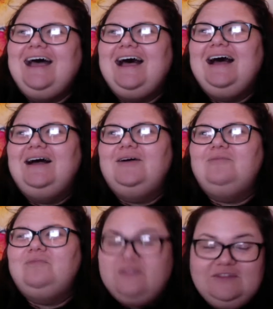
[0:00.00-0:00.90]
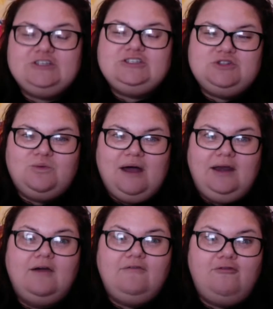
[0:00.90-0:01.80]
Um, this is the
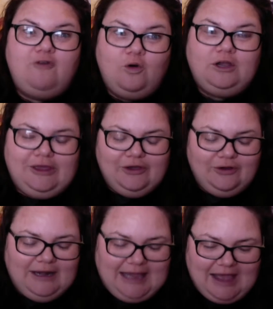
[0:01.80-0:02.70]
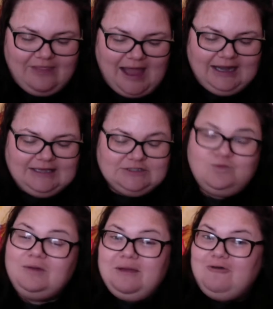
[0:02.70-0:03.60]
one for you. And again, that is One by